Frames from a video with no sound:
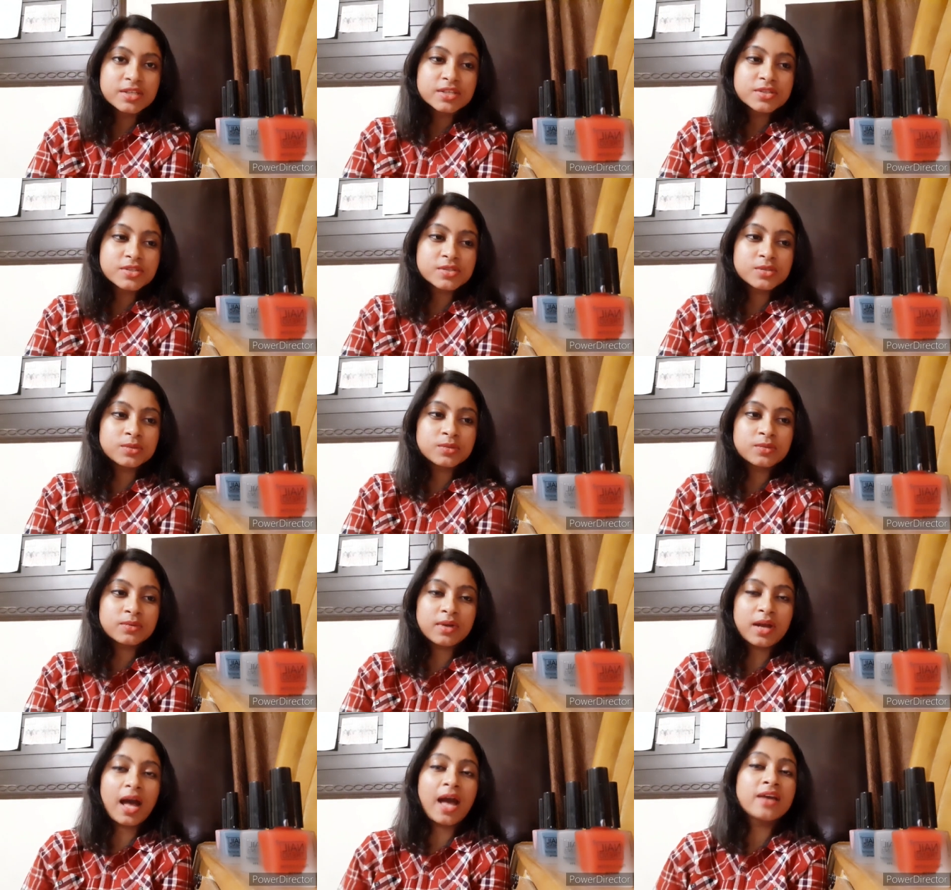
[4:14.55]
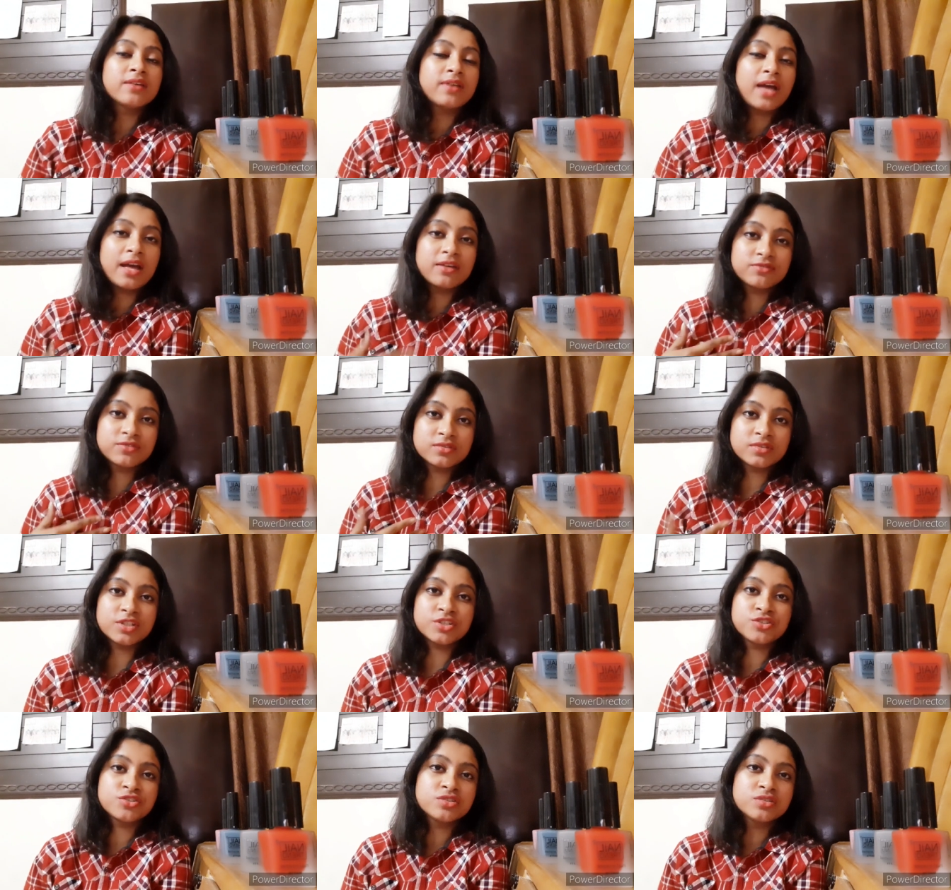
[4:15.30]
So I have
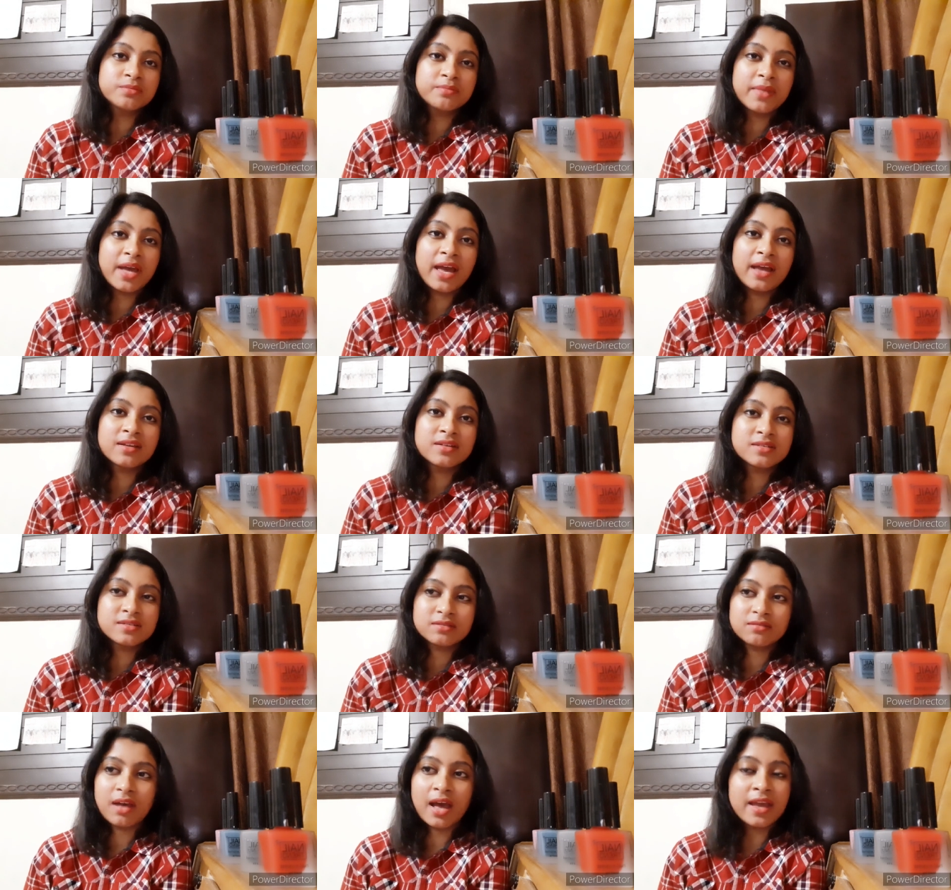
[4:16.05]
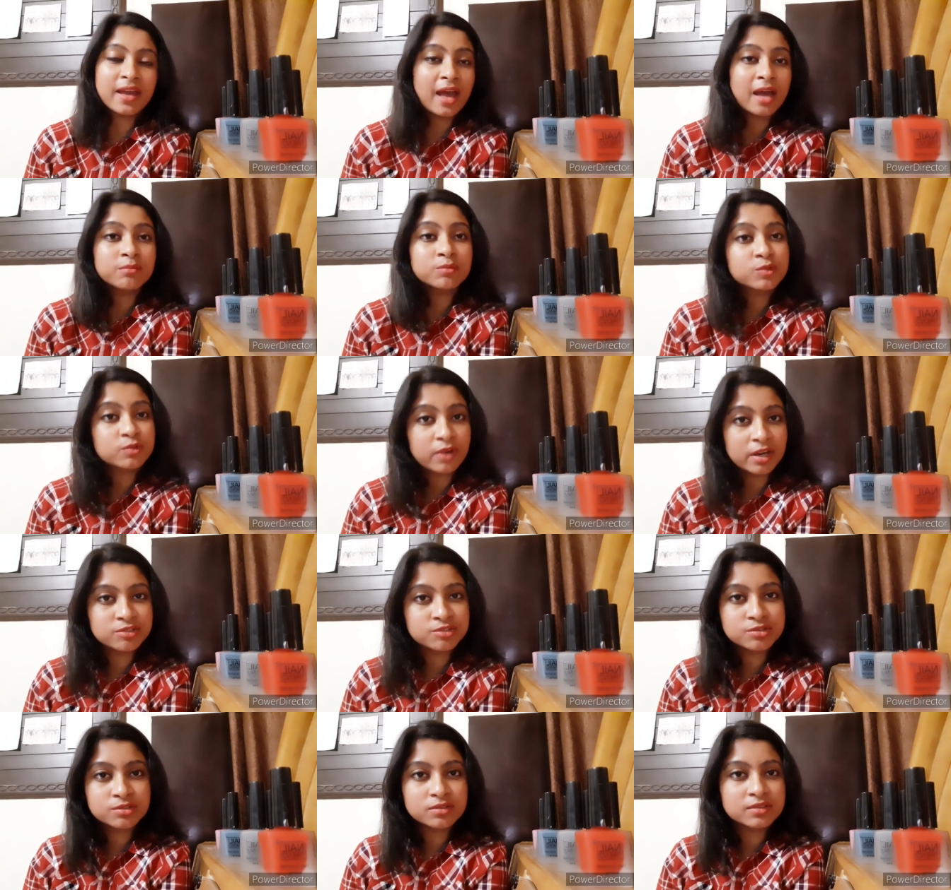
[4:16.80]
to assume, and I am
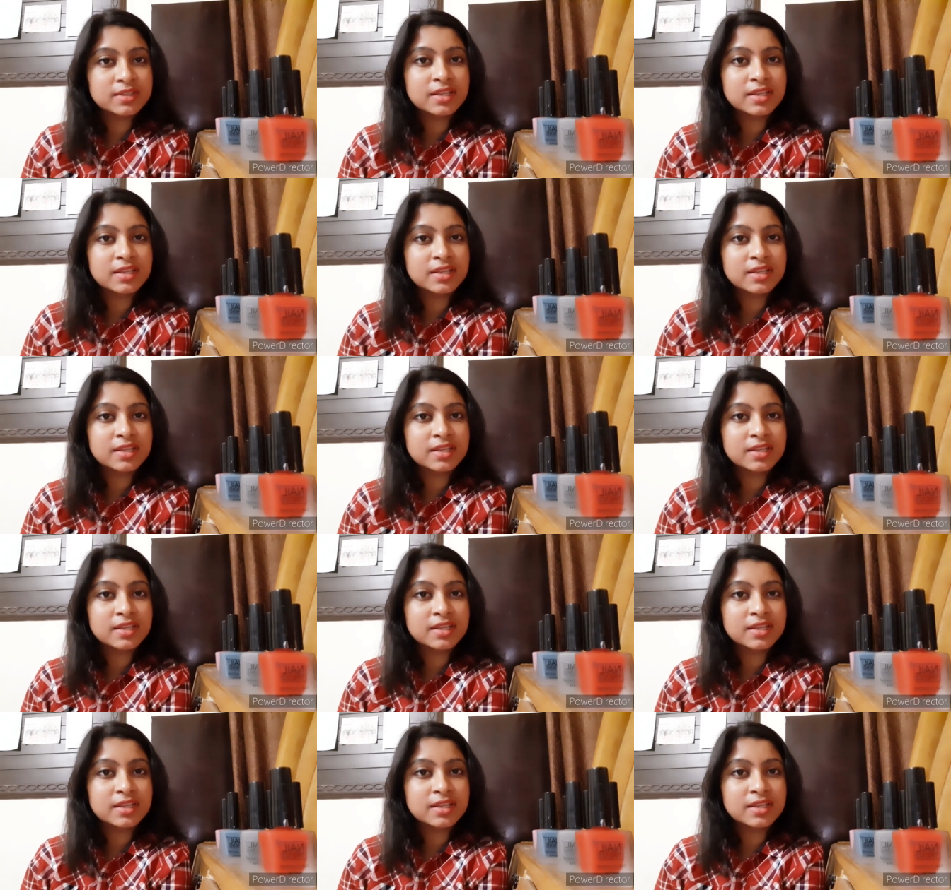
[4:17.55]
quite sure,